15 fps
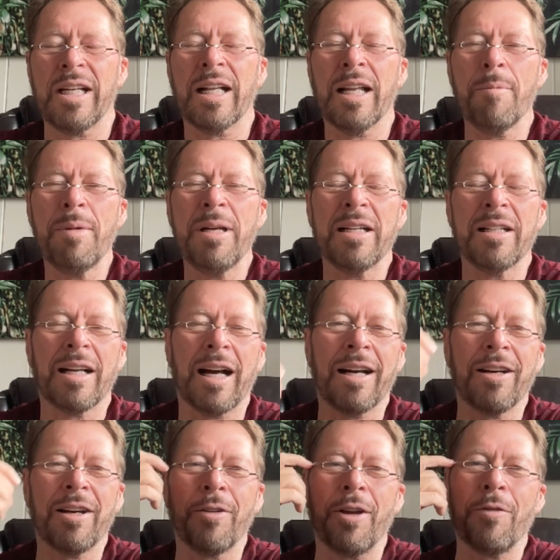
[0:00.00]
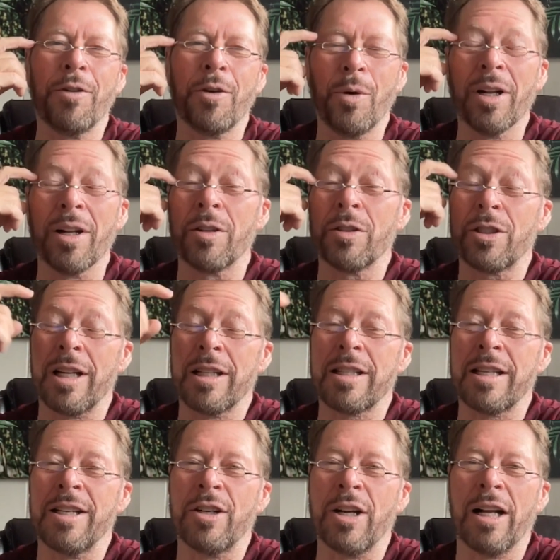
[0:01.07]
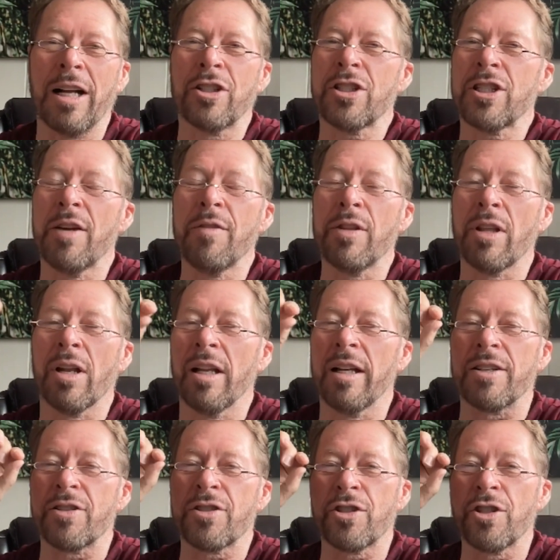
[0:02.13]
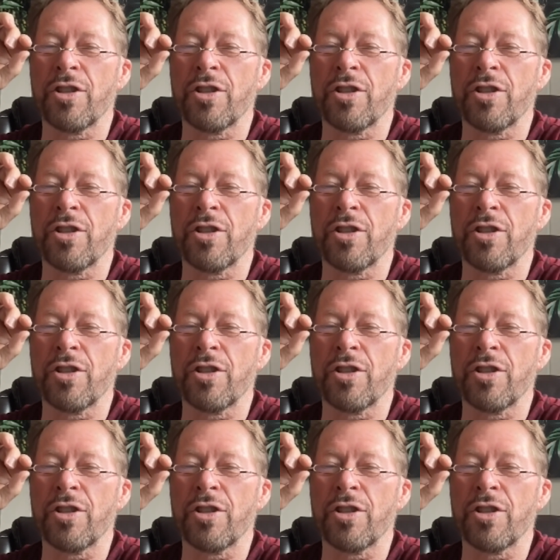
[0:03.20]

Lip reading: Let me, if you will, I'll just give you the list.